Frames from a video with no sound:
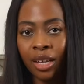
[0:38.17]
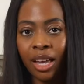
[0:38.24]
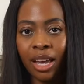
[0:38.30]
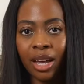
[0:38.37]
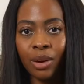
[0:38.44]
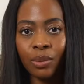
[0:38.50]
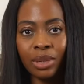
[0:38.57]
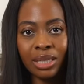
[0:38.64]

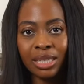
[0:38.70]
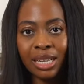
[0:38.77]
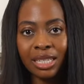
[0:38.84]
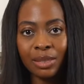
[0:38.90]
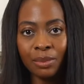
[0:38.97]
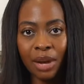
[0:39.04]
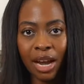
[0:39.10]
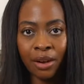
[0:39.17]
And once
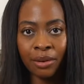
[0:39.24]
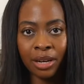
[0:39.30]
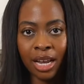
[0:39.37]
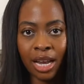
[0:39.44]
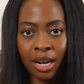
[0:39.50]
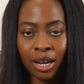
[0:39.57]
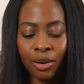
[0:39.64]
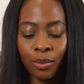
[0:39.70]
that's
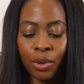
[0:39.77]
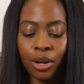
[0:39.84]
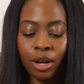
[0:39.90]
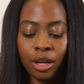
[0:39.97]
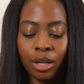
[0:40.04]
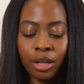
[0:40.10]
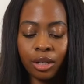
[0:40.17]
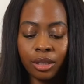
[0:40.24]
marinated, we're
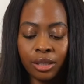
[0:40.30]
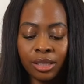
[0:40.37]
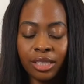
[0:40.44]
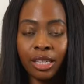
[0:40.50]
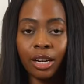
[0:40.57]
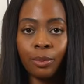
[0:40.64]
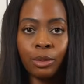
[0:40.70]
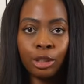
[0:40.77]
gonna
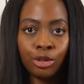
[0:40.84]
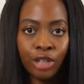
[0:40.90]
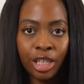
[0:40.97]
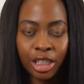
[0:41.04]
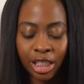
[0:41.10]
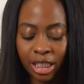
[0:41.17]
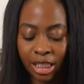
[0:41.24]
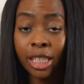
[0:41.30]
set up a
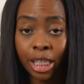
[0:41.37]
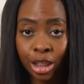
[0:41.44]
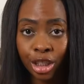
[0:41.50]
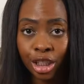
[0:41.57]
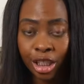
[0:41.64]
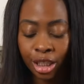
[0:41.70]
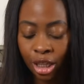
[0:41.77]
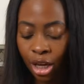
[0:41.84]
dredging
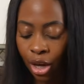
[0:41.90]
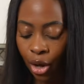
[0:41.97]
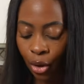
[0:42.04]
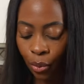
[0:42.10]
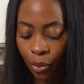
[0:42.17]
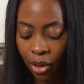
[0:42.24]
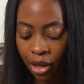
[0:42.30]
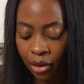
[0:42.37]
station
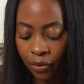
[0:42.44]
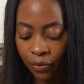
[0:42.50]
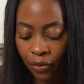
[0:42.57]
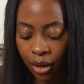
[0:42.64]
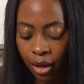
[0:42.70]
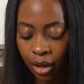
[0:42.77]
with